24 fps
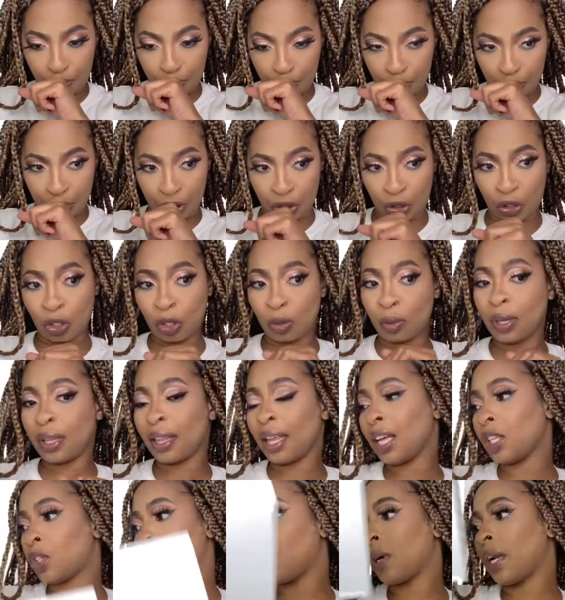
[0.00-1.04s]
excuse me,
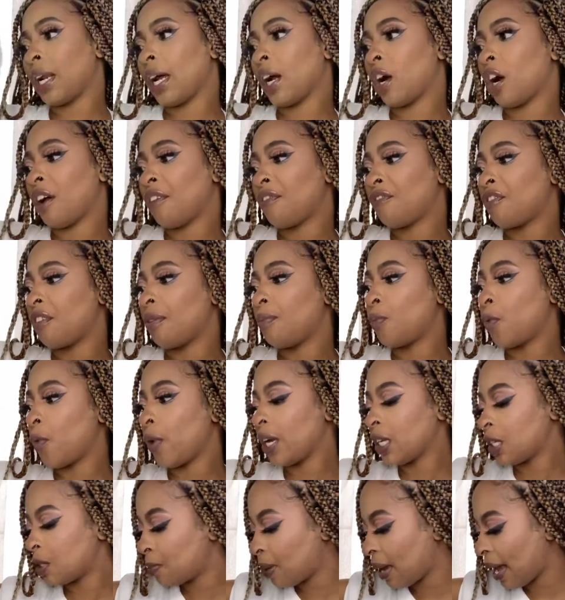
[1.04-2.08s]
that's what I got from
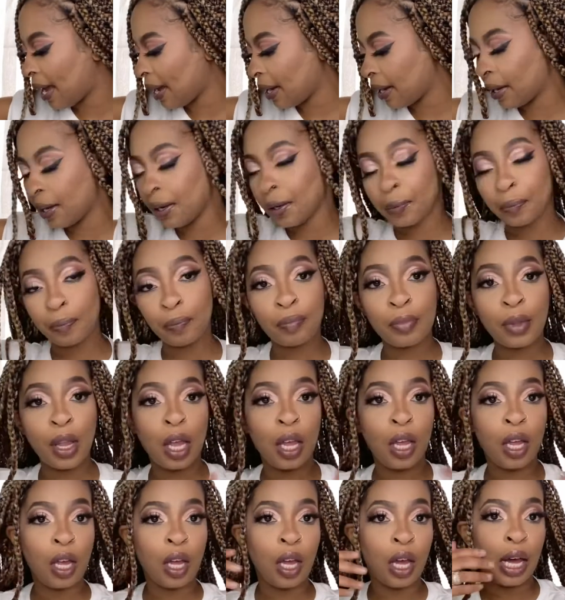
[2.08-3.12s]
Westpack.
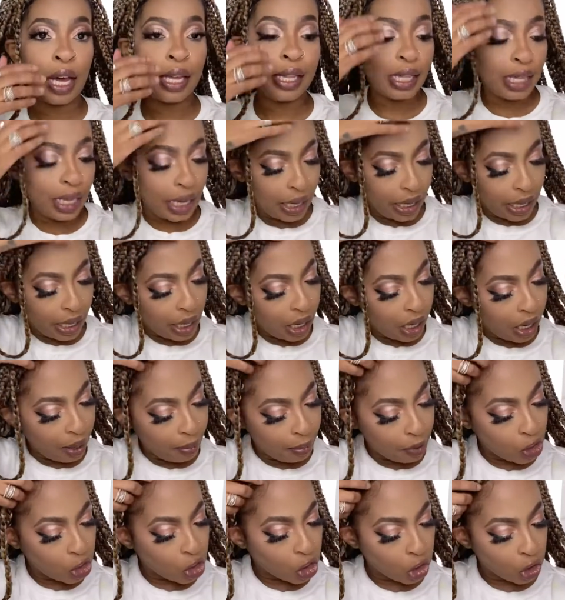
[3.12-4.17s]
And then let
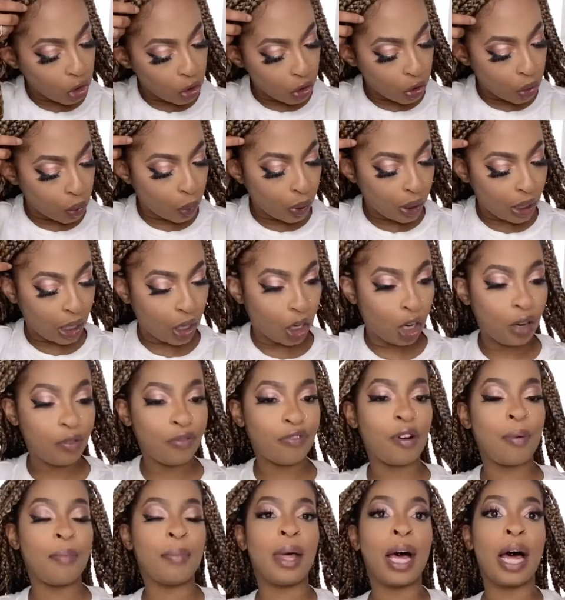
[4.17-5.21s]
me show you what I got
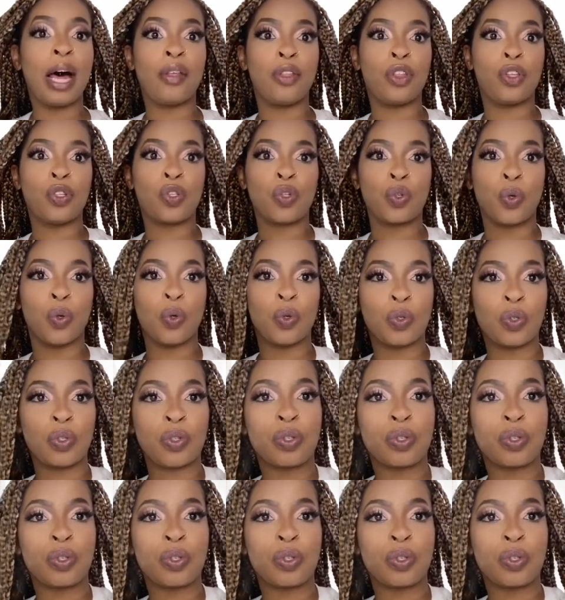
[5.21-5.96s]
from the other stores.